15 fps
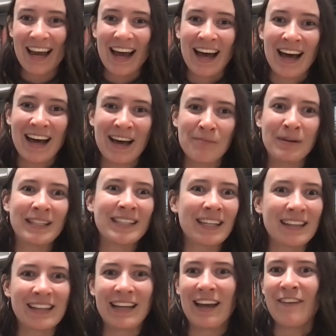But
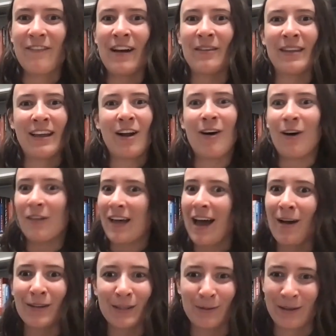suddenly I found that all the
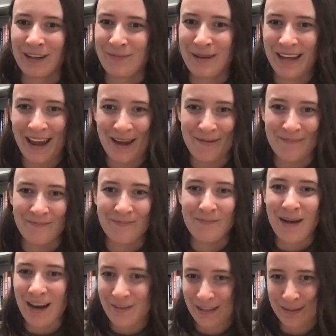housework became
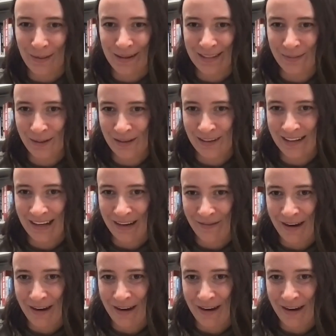my responsibility,